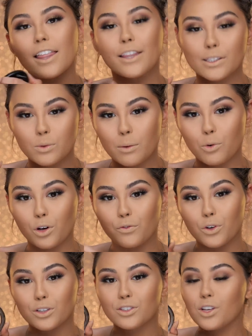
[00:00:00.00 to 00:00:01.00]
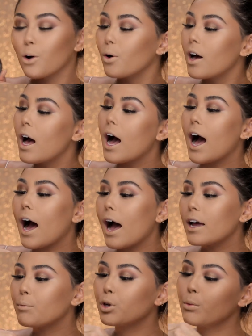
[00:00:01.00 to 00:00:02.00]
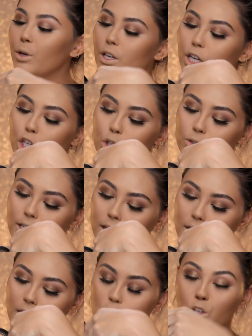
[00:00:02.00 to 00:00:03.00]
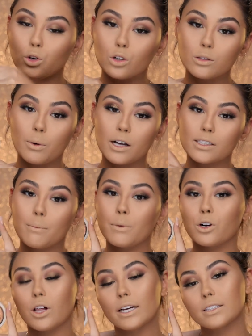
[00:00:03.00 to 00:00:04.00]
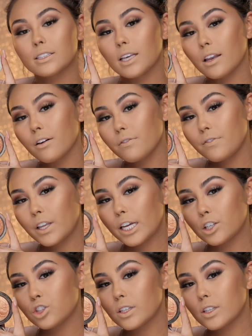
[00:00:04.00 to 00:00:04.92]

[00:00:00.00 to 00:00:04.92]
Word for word: That's what I'm going for. So I am gonna be using the Gold Deposit Mineralized Skin Finish.